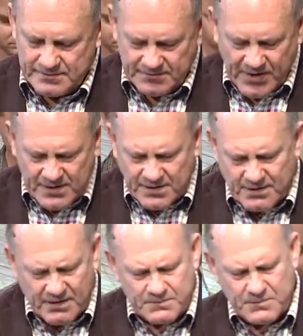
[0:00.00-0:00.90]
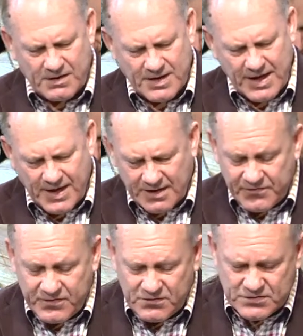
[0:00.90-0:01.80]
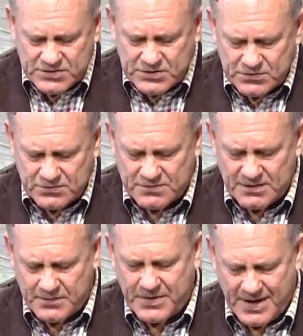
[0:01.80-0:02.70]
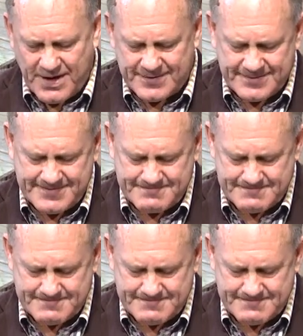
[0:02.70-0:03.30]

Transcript: Father God, my heart feels torn apart.